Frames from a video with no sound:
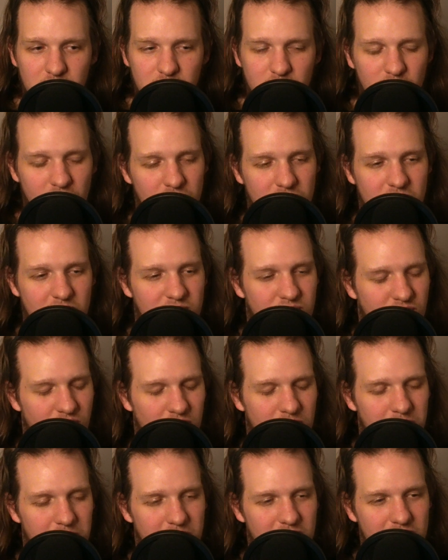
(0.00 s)
Look,
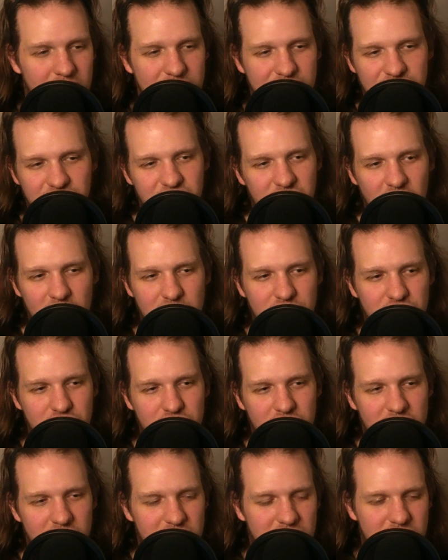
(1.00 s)
for men, us
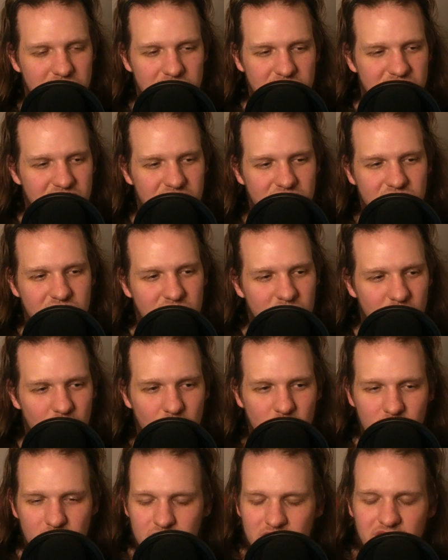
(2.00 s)
cheeks,
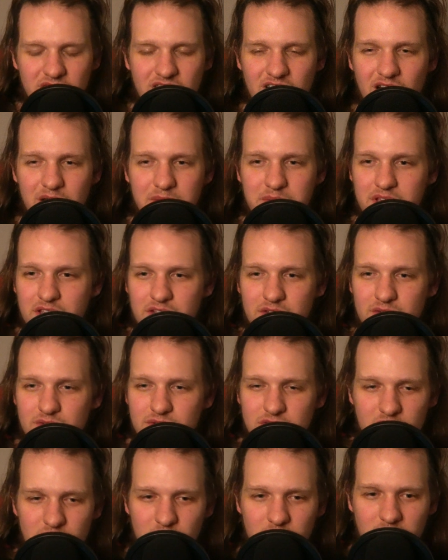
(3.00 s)
they're not being
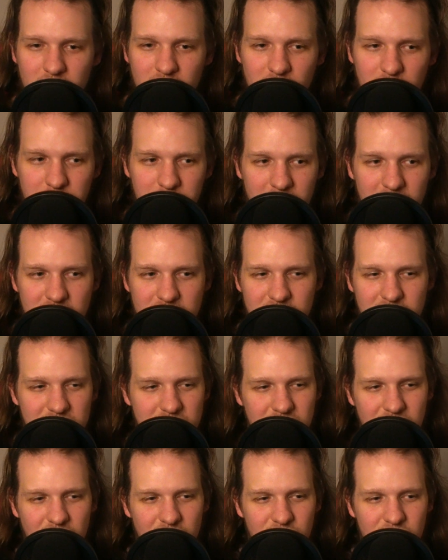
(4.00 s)
used on a regular
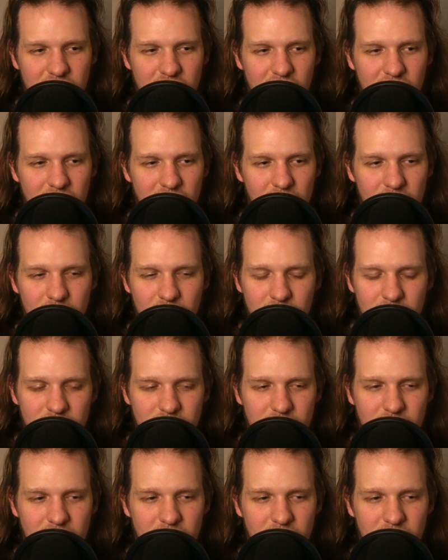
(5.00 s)
basis. If you get a little,